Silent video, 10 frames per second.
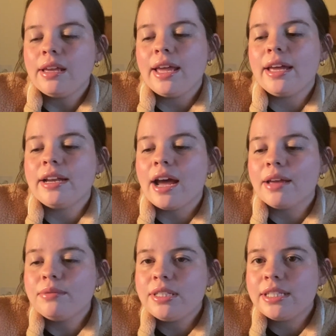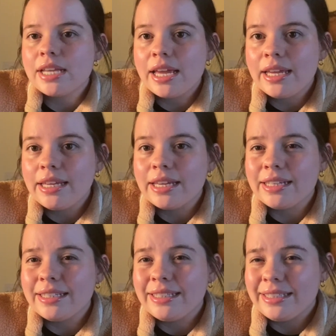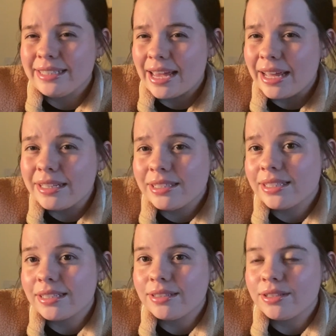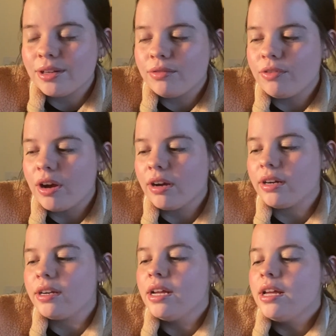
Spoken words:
And I would say yes so far.